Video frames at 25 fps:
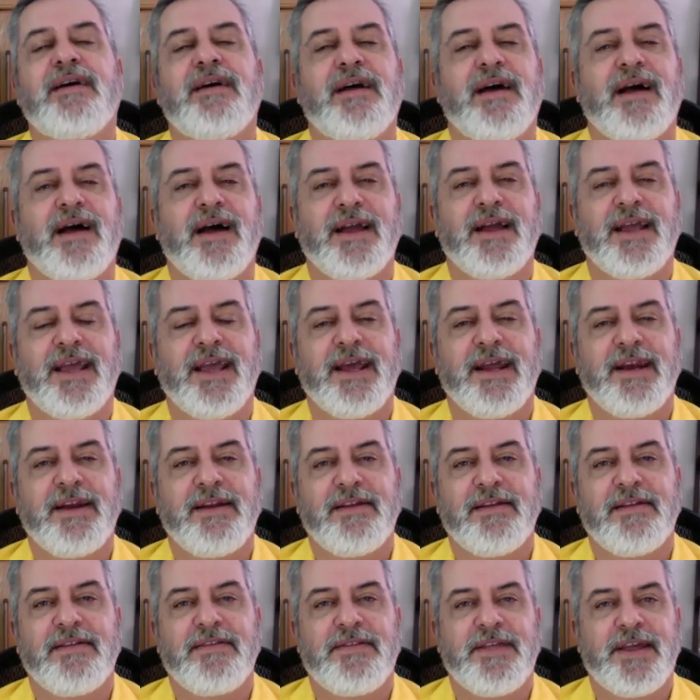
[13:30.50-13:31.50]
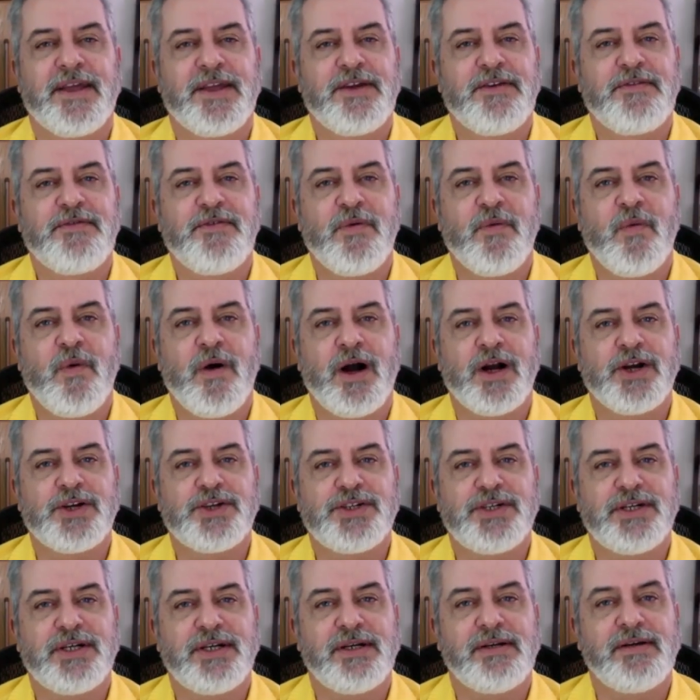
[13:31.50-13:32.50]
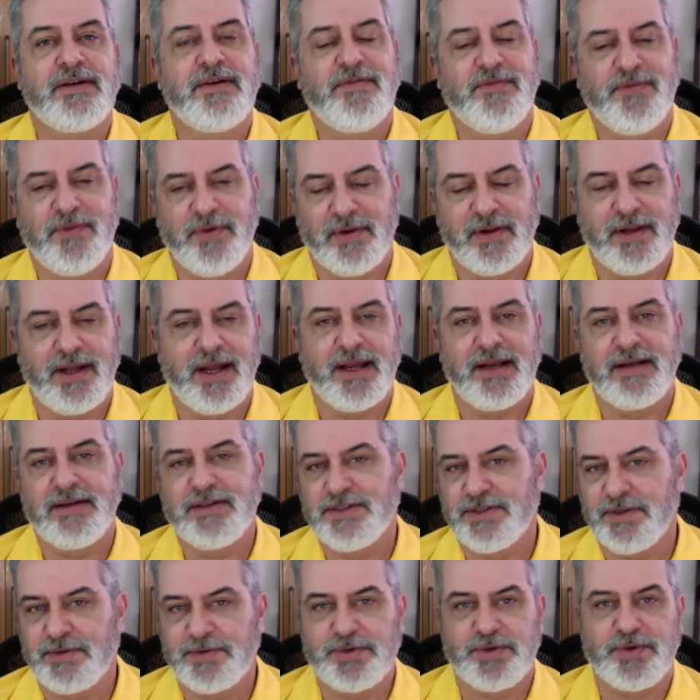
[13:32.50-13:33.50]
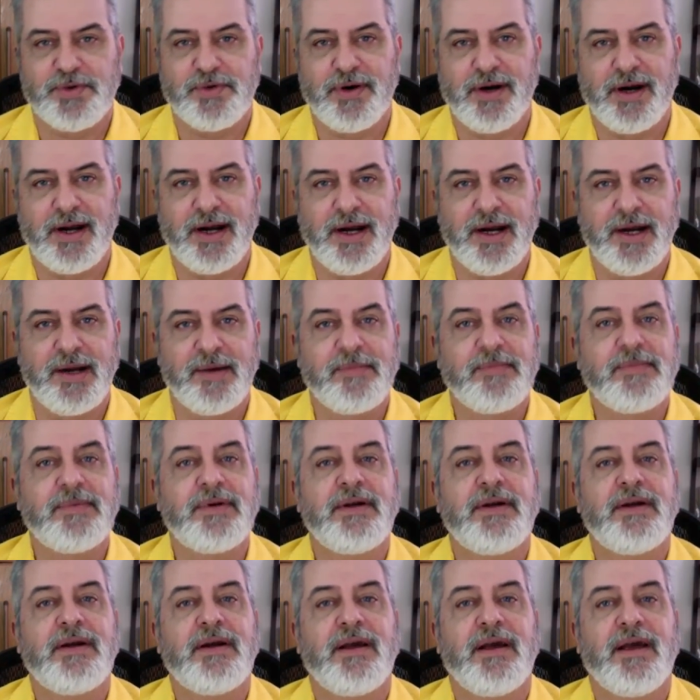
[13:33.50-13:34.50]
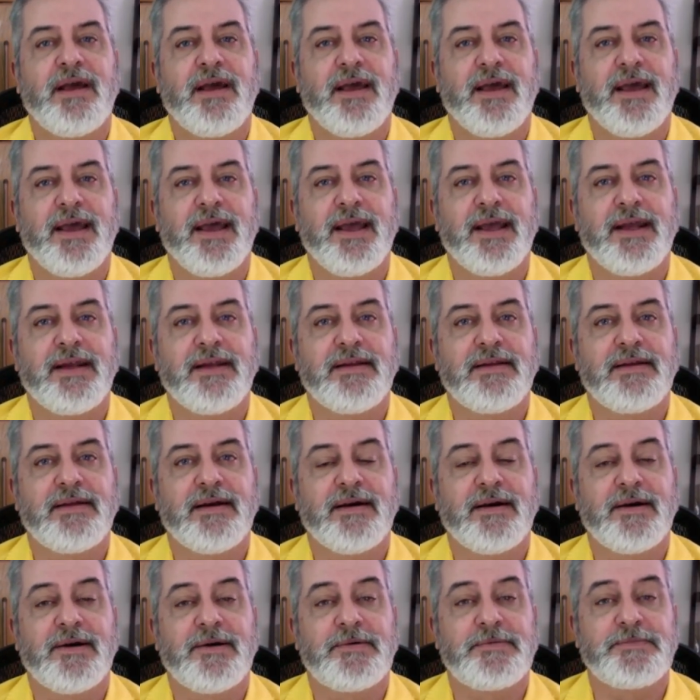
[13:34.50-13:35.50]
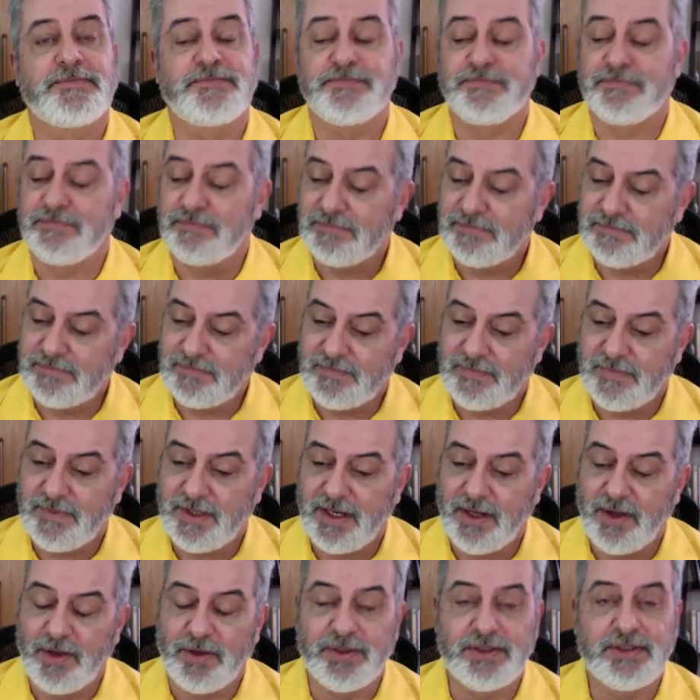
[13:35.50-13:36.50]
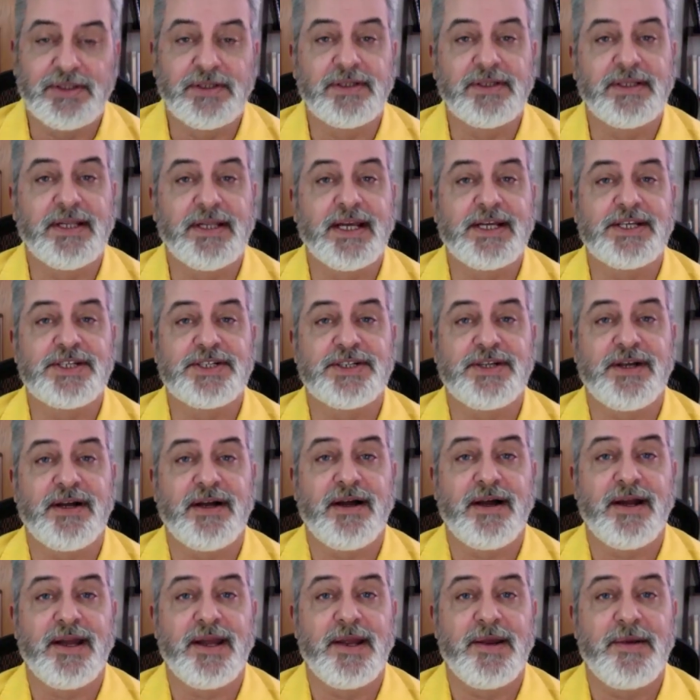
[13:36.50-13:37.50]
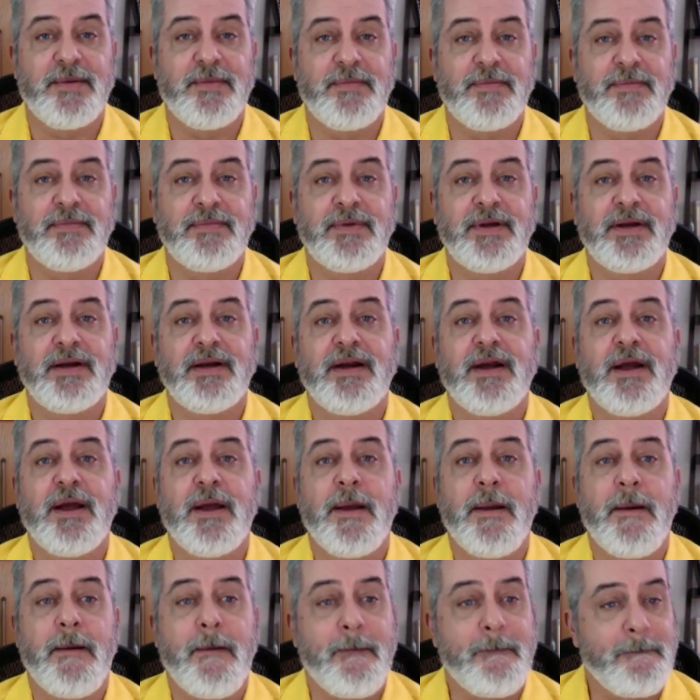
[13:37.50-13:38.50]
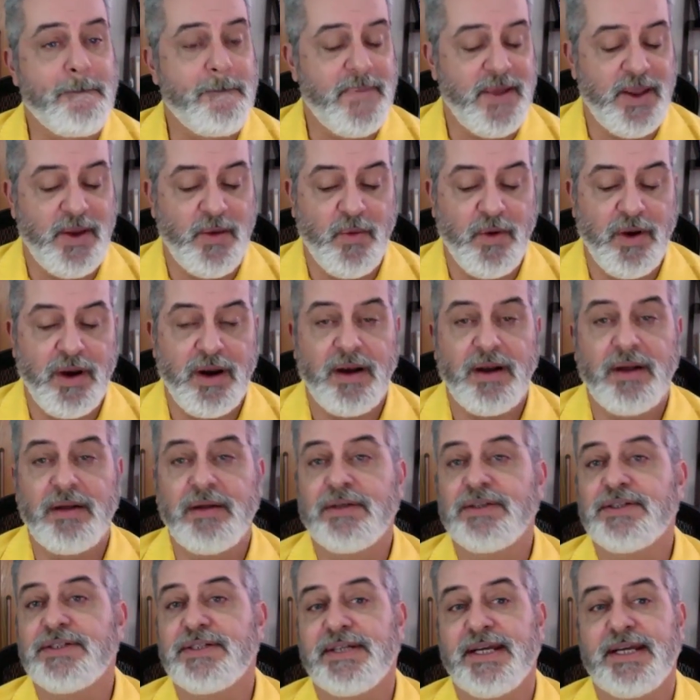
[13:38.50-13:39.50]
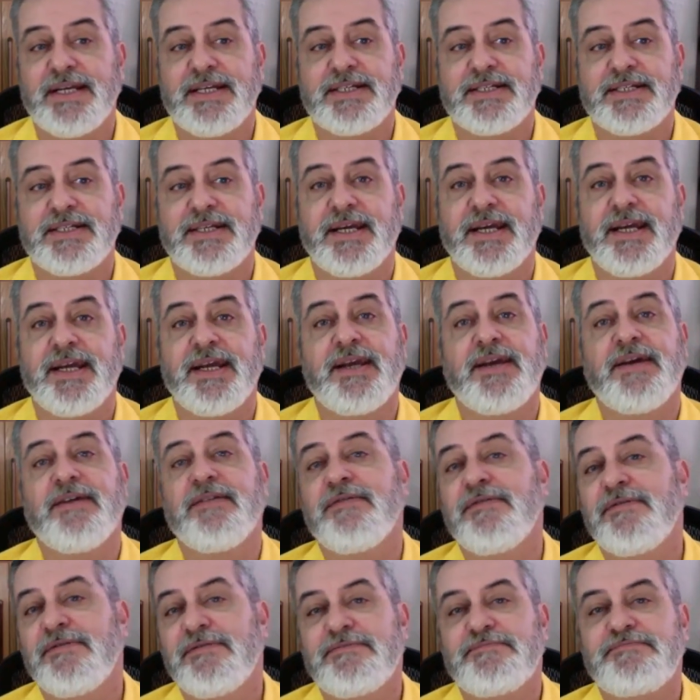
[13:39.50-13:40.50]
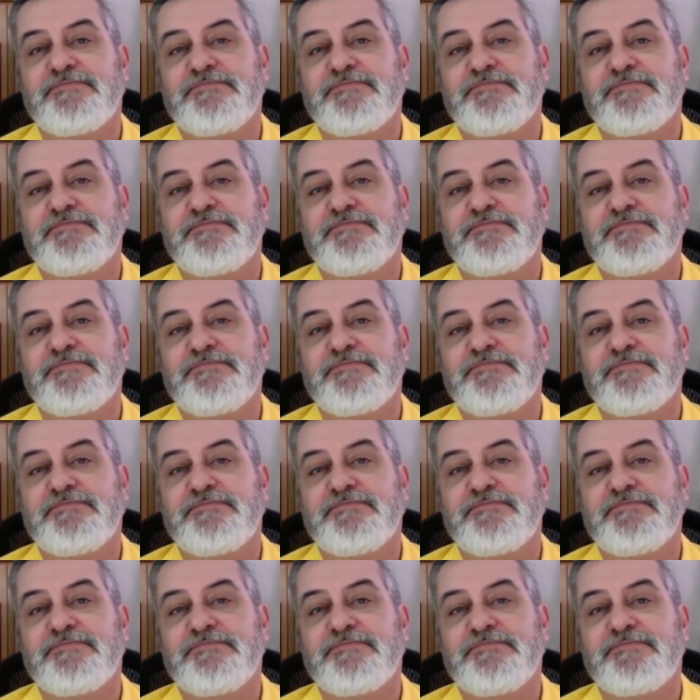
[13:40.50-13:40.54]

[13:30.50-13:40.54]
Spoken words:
Again, thank you for watching. If you like, subscribe, and until next time, be well, stay safe,